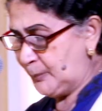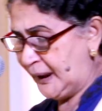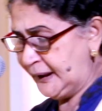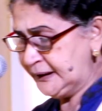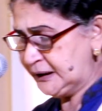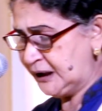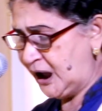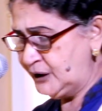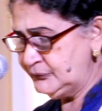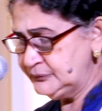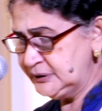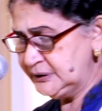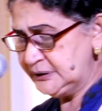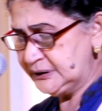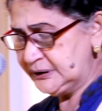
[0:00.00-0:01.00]
My
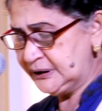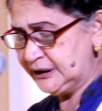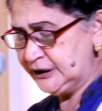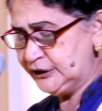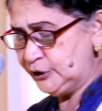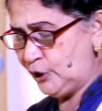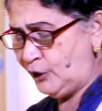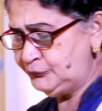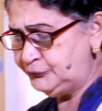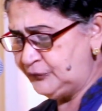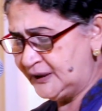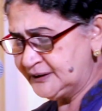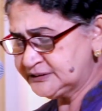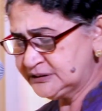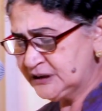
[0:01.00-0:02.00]
covenant in your
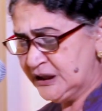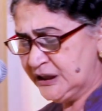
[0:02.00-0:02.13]
flesh